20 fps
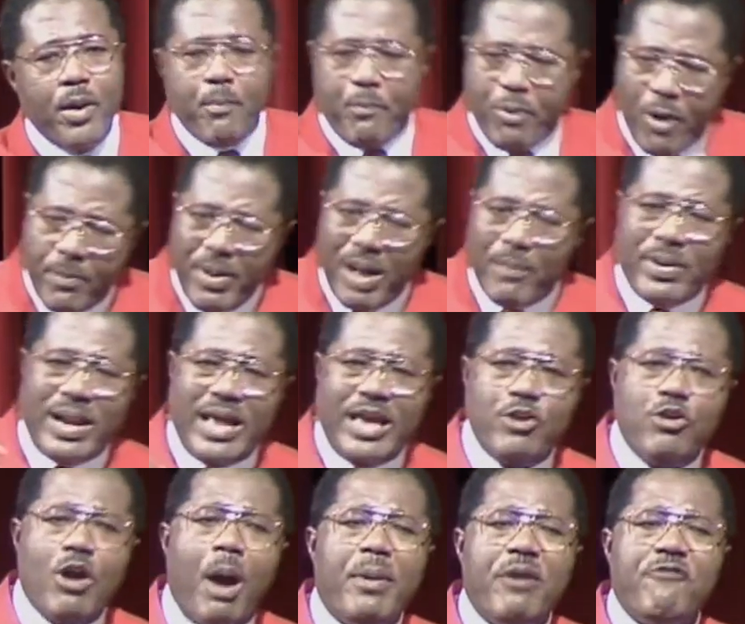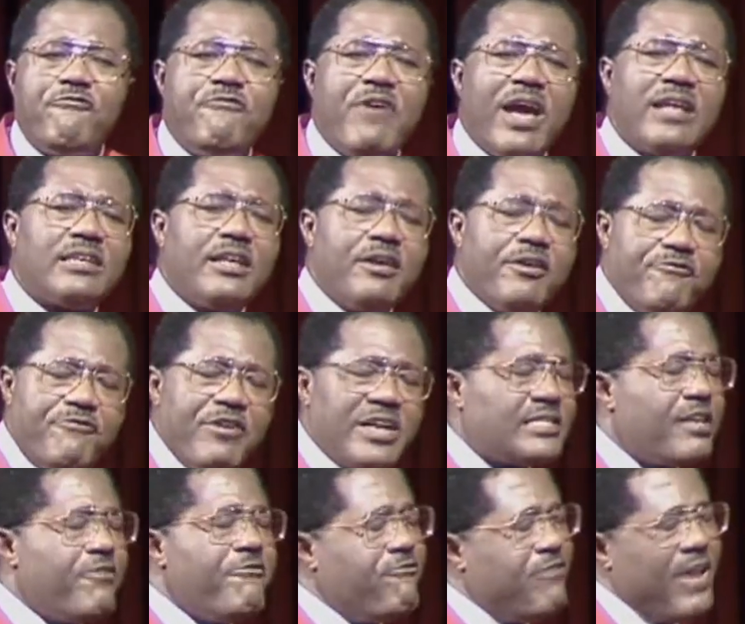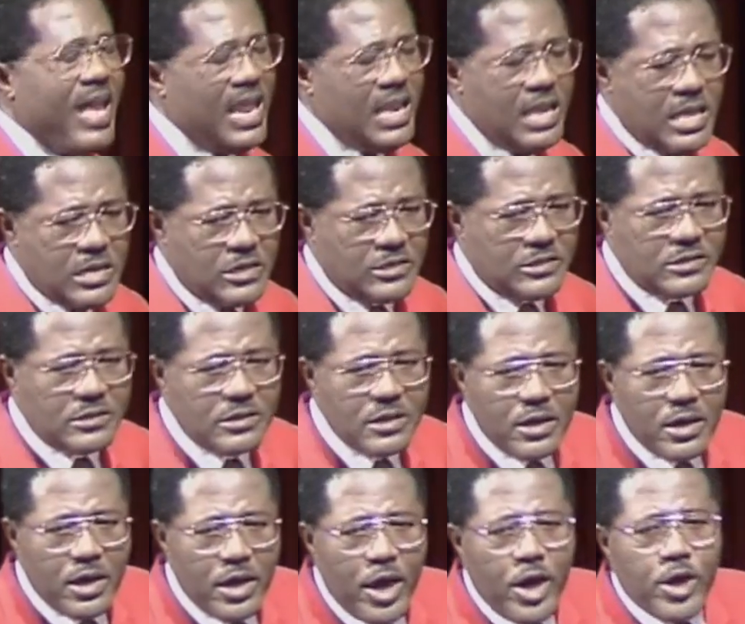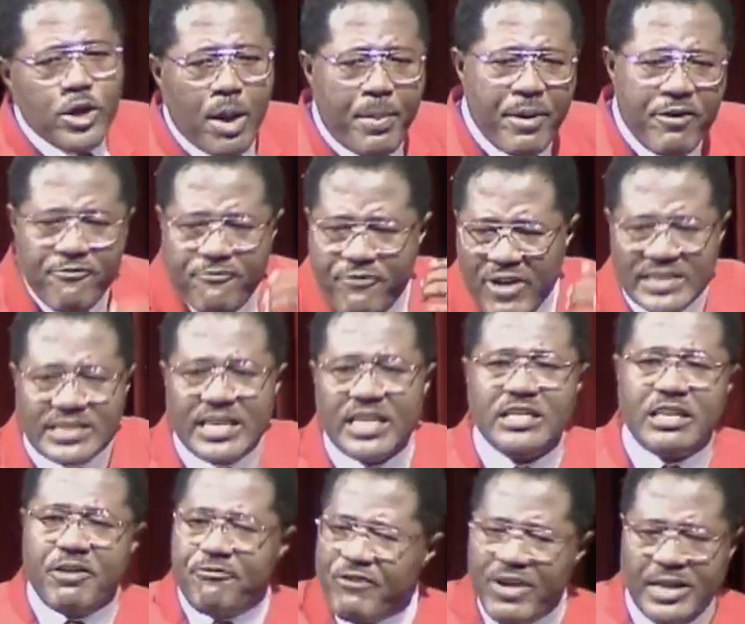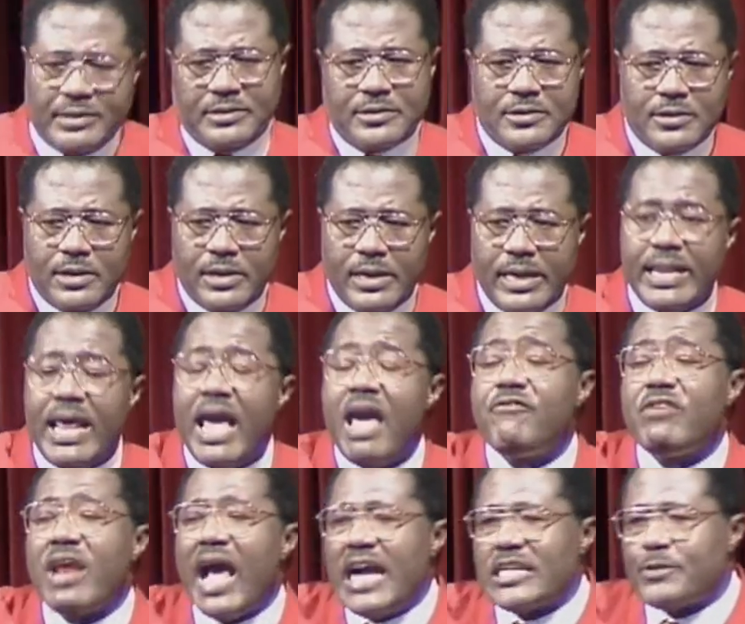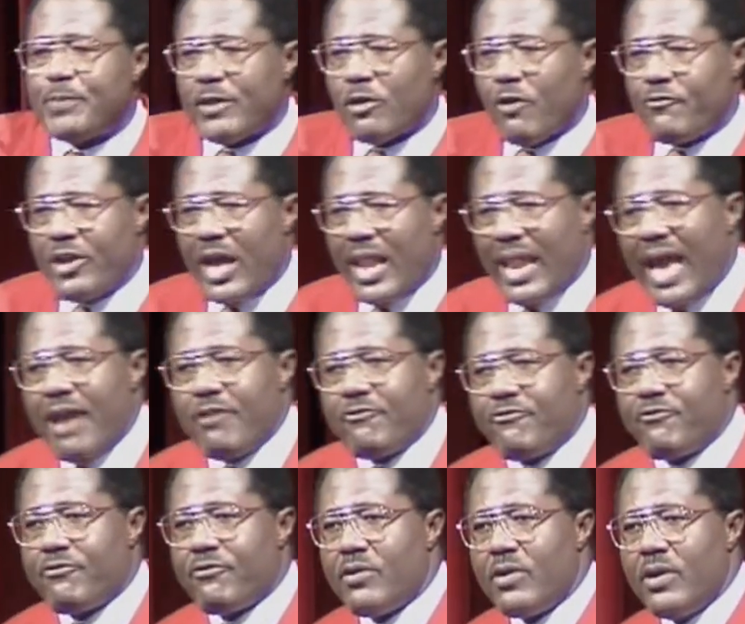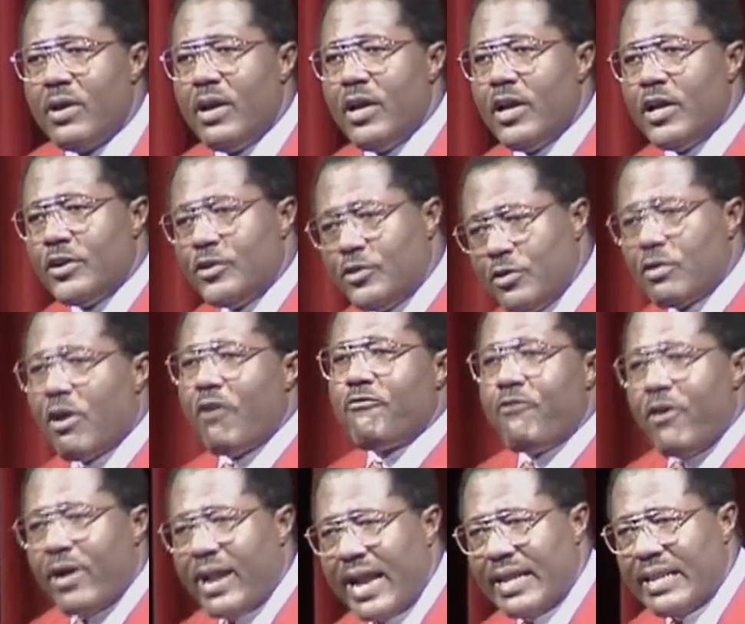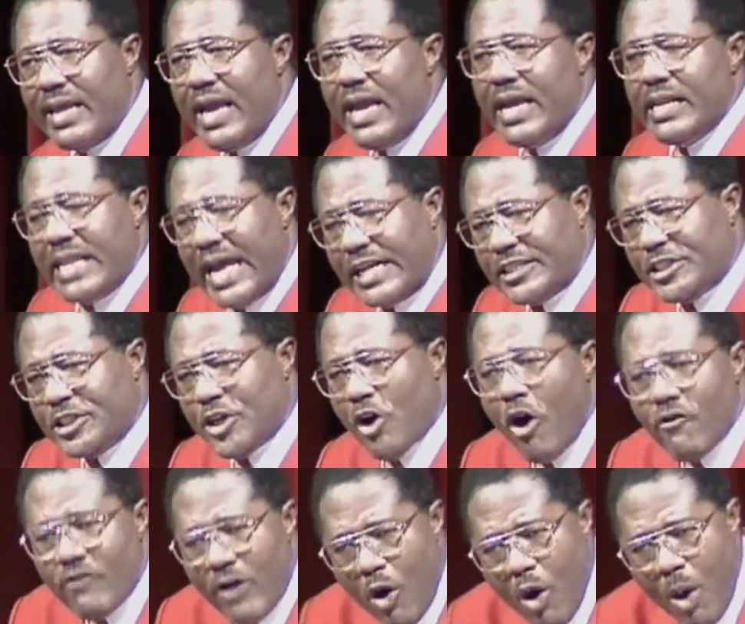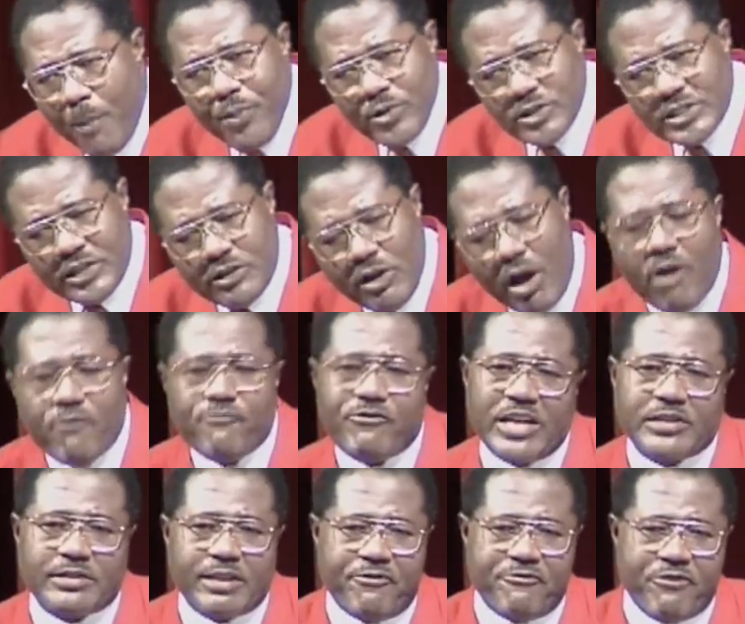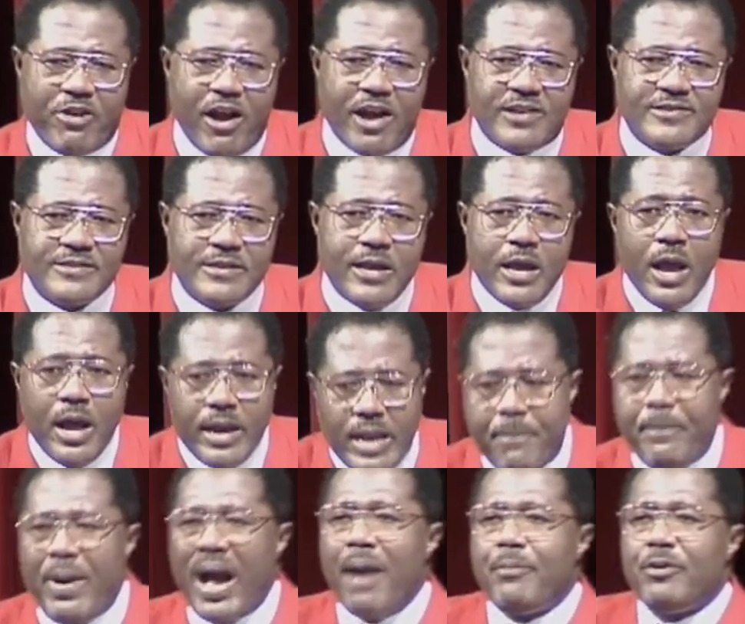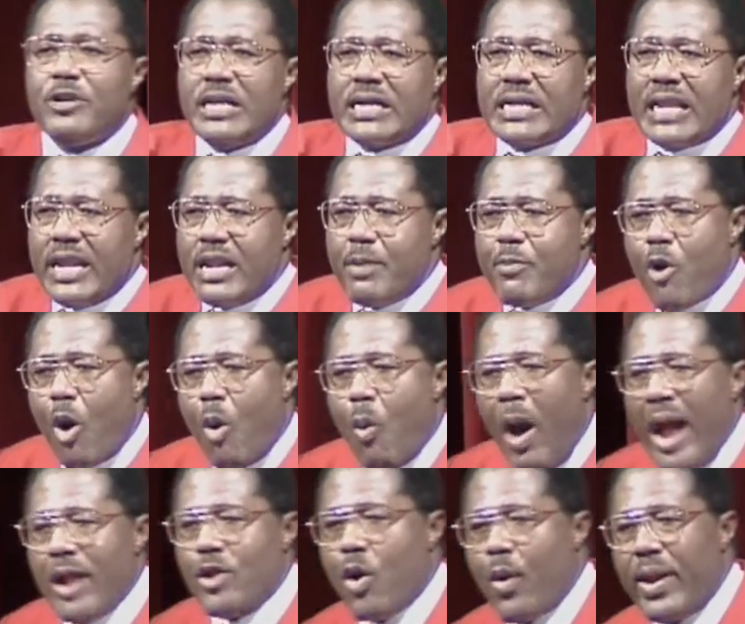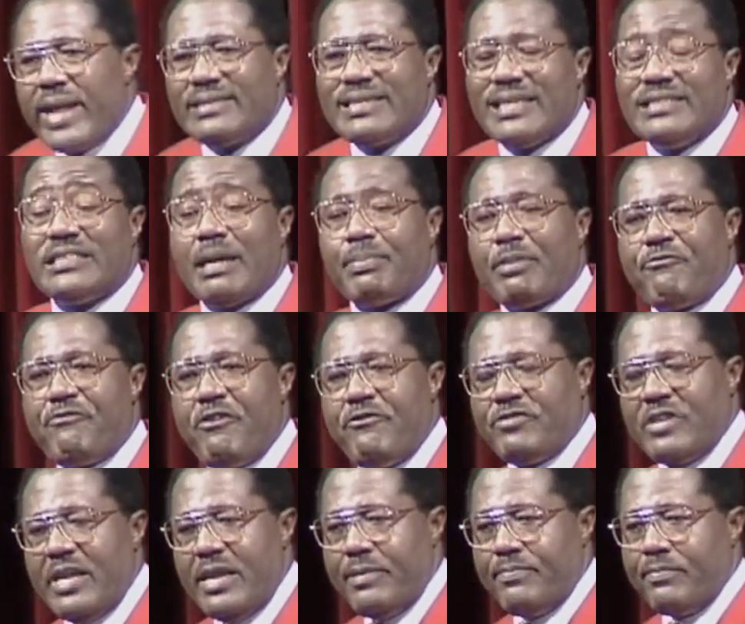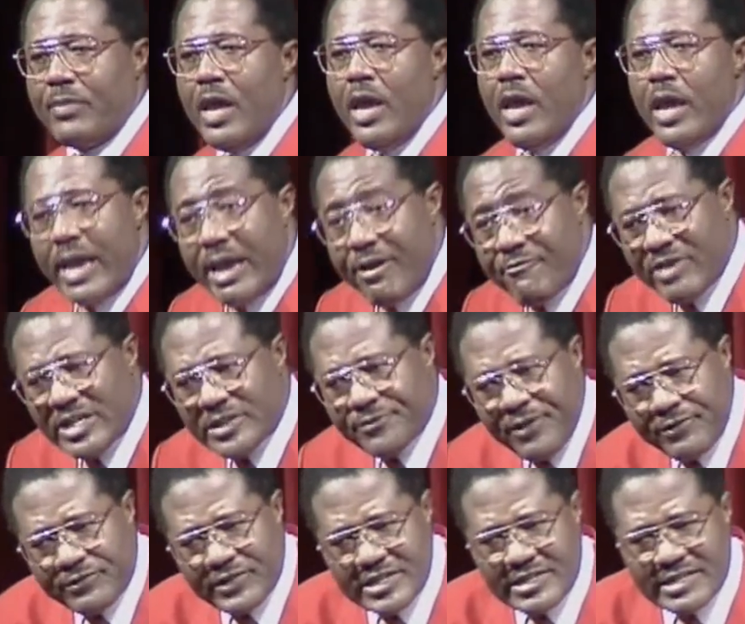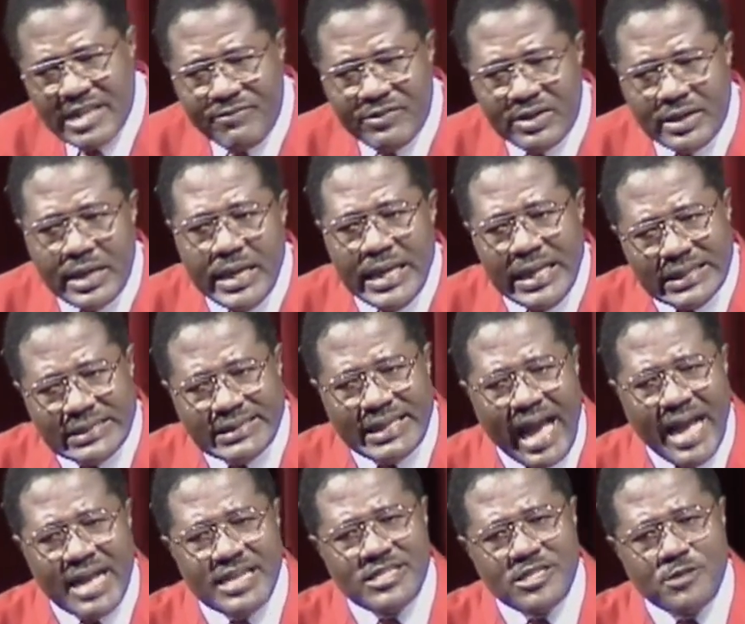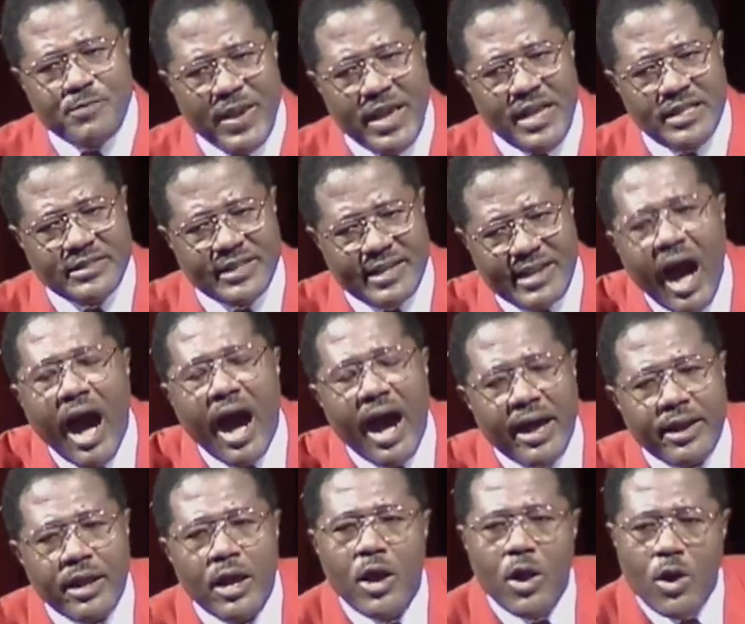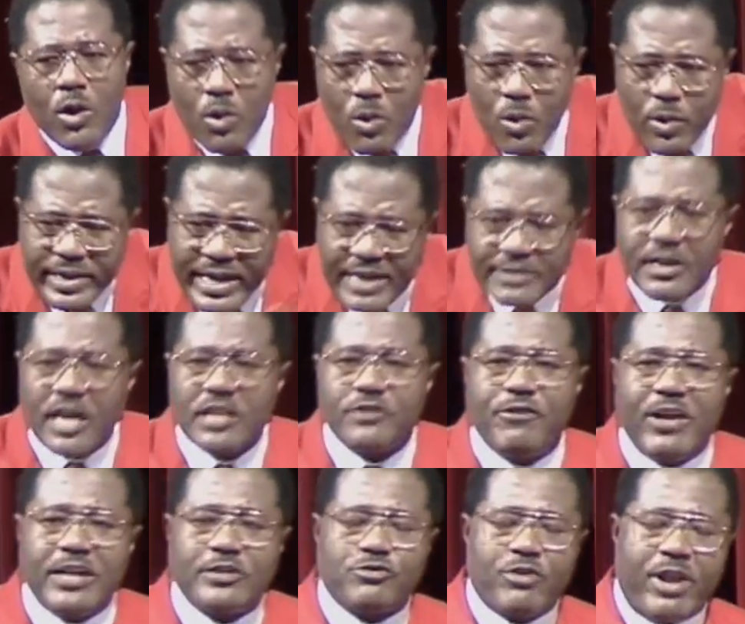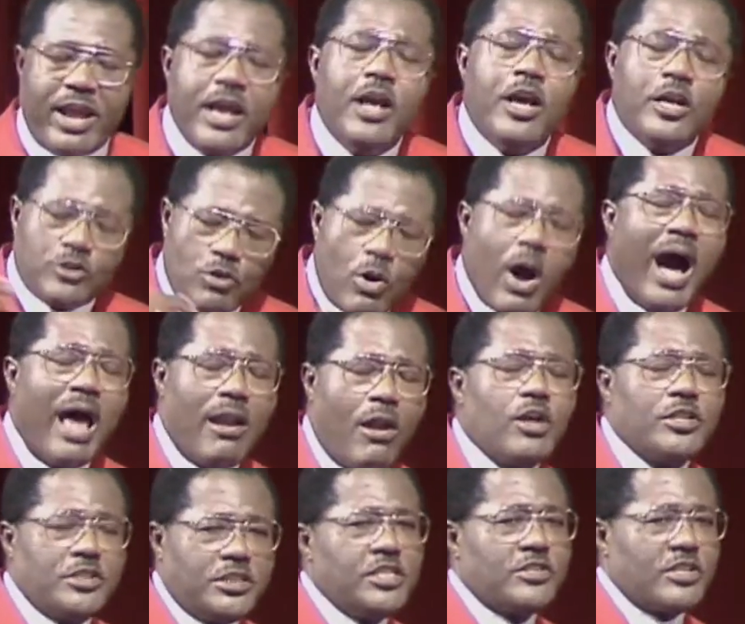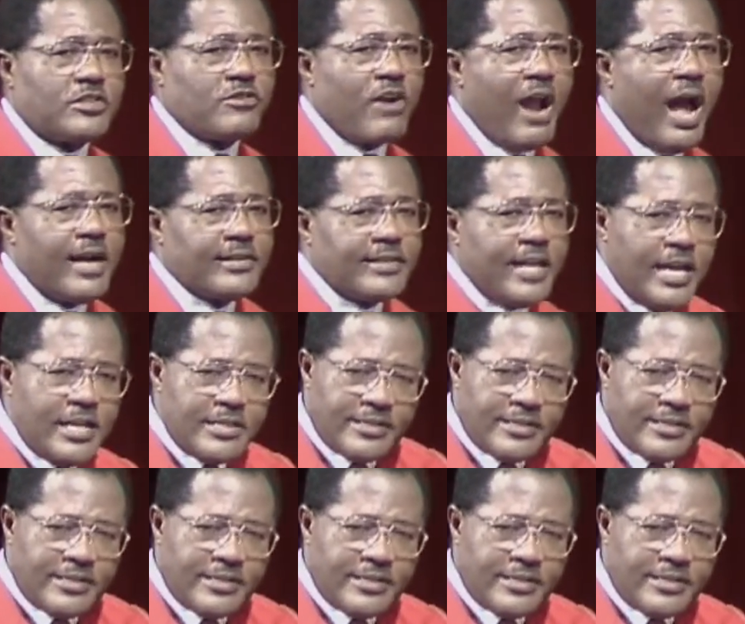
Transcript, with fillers: Probably you have been fa facing failures. You've been facing defeat in every aspect of your life. Do not forget that Jehovah opens the door of victory for us. The Bible declares in the book of 1 Corinthians chapter 15 in verse 57, thanks be to God who gives us victory through our Lord Jesus Christ.